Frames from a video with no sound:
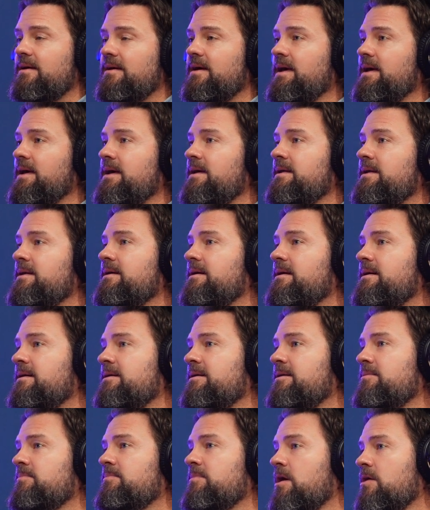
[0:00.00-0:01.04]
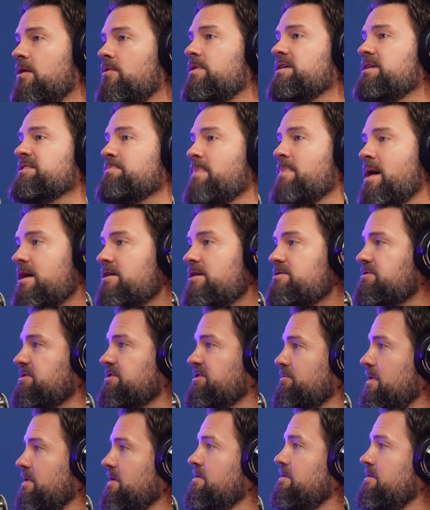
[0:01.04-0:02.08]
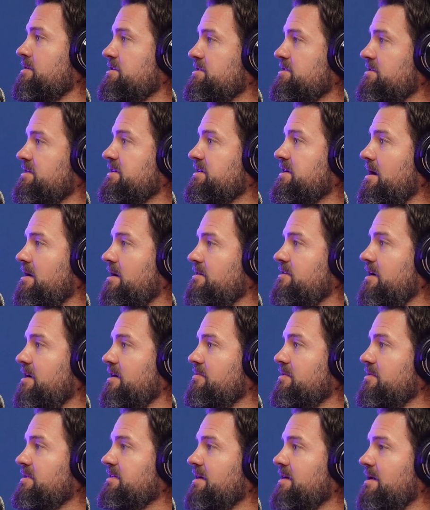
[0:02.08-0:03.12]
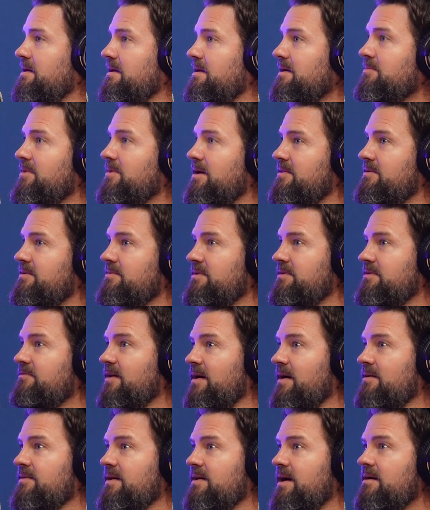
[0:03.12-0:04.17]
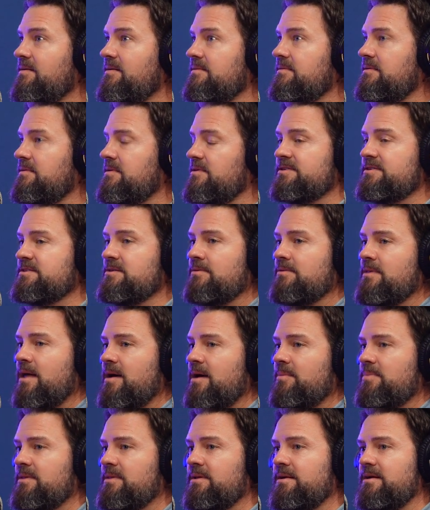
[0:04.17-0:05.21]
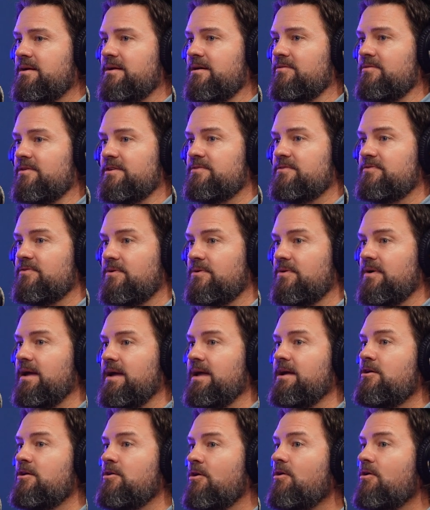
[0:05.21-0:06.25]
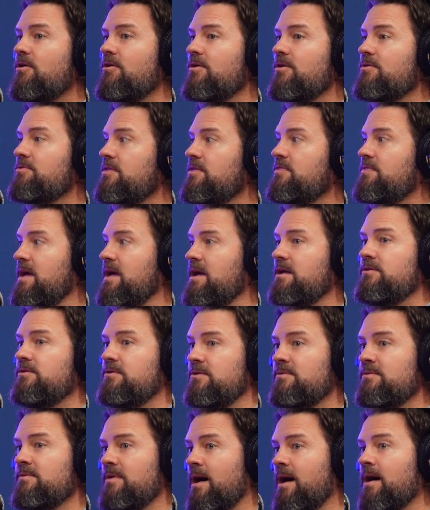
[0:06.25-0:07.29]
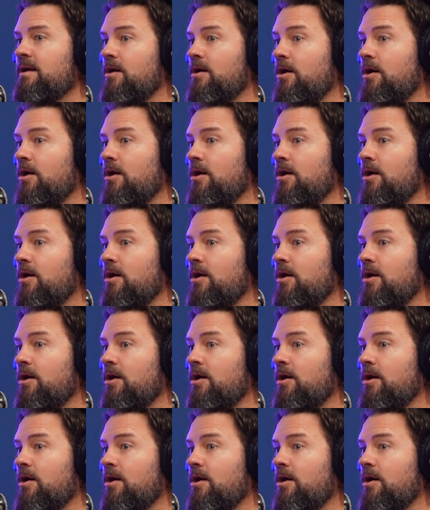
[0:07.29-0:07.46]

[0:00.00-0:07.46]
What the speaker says: and our risk managers read their insurance contract with Higginbotham and found out there's no liability coverage for a car that they do not